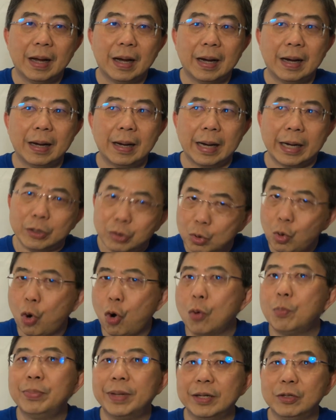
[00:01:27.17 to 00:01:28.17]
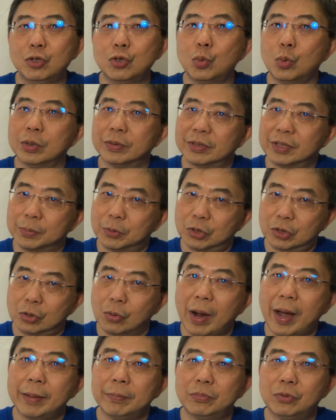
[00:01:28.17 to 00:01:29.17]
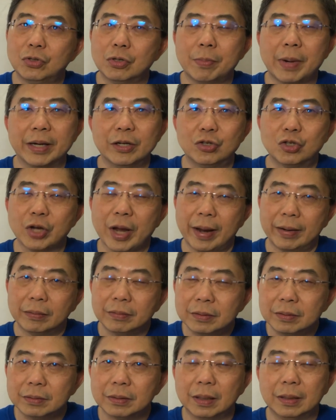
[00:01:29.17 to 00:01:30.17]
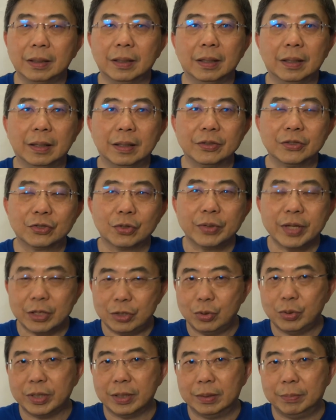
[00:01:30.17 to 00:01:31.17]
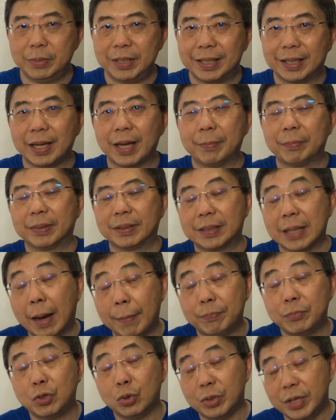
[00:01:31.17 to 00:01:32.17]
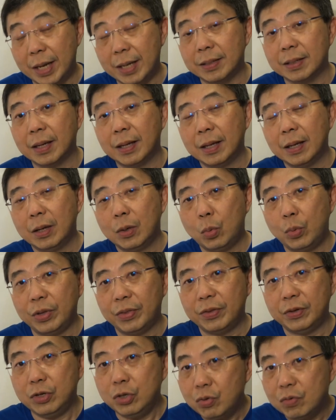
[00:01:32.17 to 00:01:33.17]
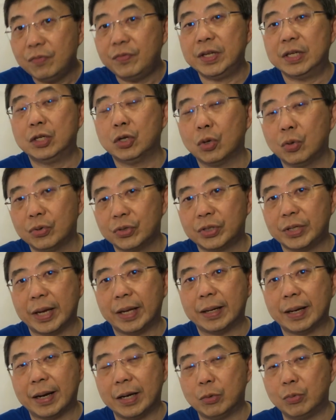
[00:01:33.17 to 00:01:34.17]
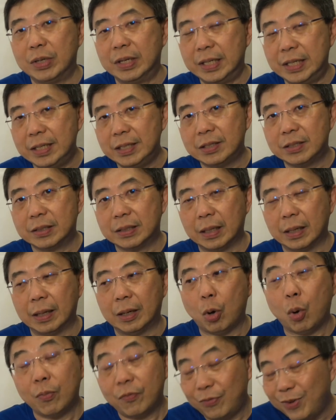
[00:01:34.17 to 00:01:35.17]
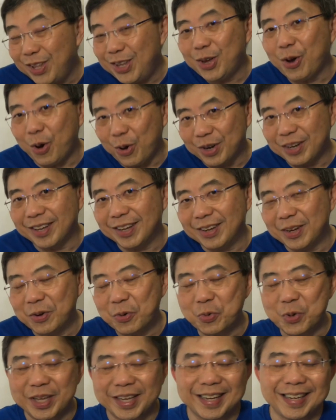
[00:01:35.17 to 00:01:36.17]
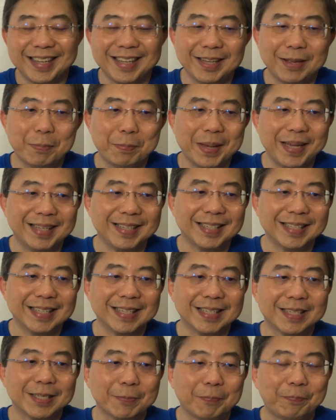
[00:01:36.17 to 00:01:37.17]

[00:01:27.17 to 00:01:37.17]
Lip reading: I do hope that you will subscribe to my channel so that you can be kept up to date with new videos that I release, hopefully on a weekly basis.